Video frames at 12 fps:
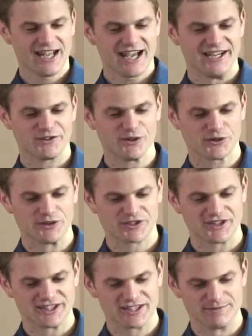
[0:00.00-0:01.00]
And it's also
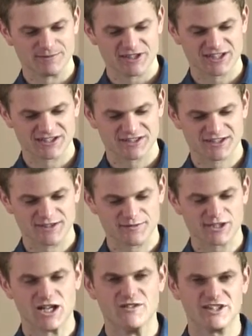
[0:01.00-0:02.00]
exciting because of
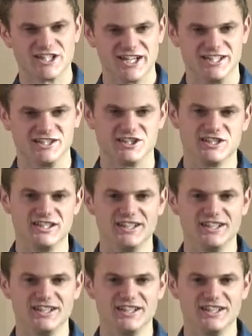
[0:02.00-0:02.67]
climate change.